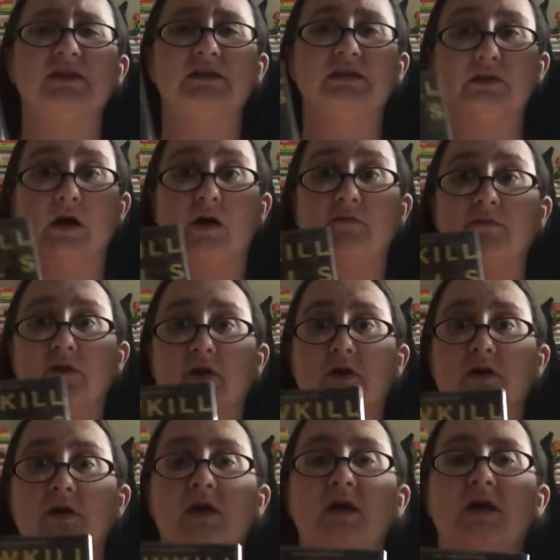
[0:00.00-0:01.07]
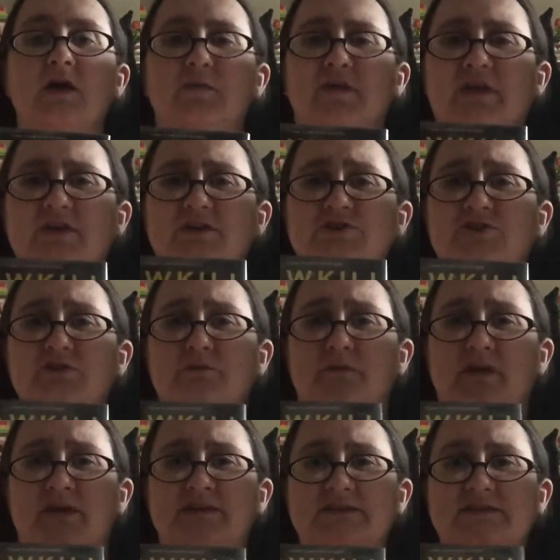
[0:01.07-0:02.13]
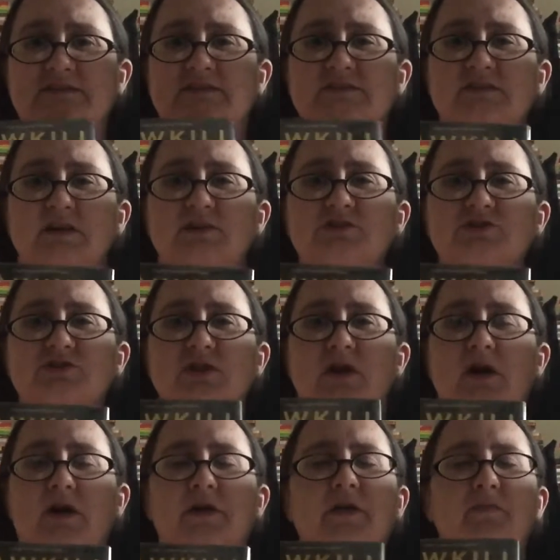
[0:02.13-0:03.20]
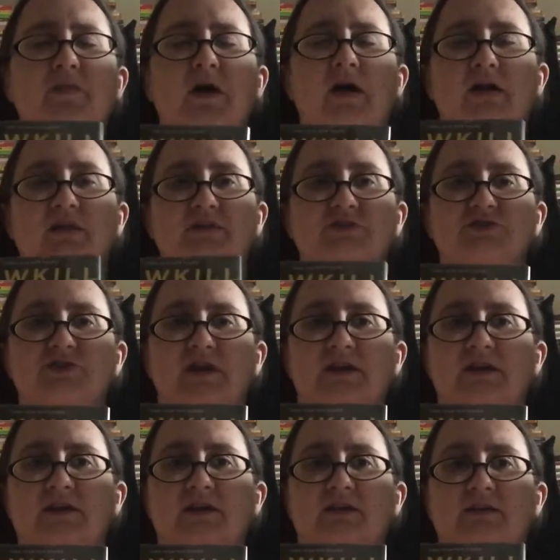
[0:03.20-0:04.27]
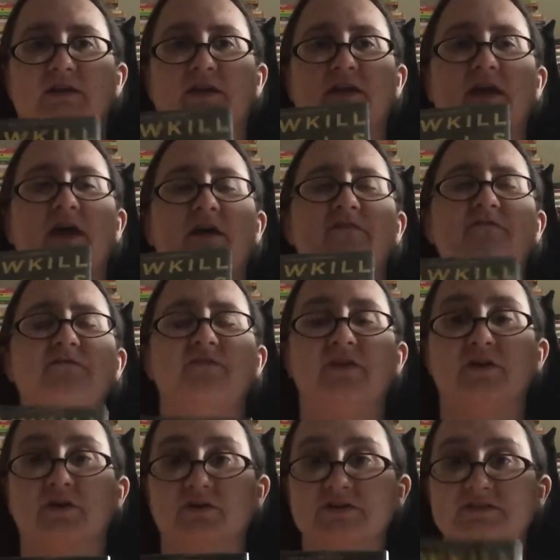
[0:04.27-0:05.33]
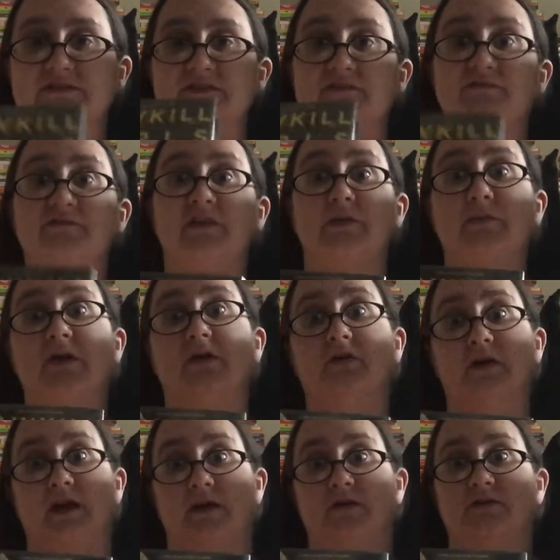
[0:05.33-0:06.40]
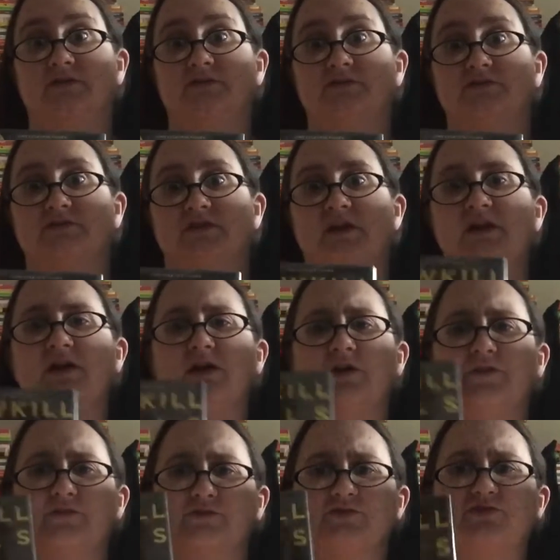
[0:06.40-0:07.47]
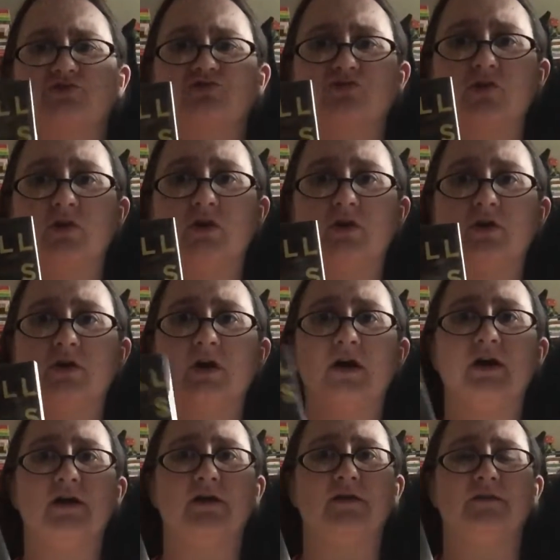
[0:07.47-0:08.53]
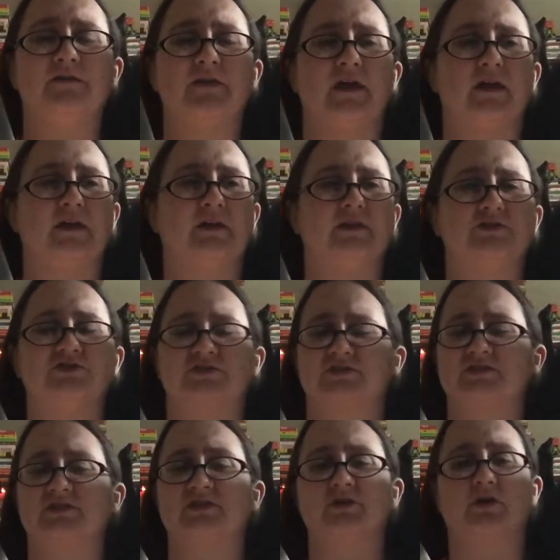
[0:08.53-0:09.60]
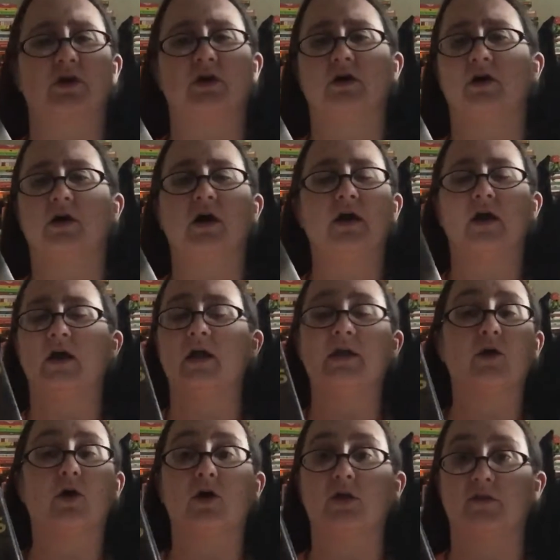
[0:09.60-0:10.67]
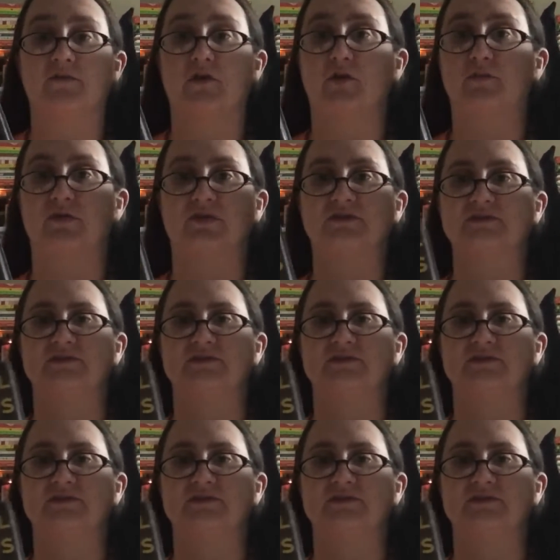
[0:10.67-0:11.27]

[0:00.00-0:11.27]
love her because she writes such unapologetically fierce female characters. They're strong. They're in all of her books.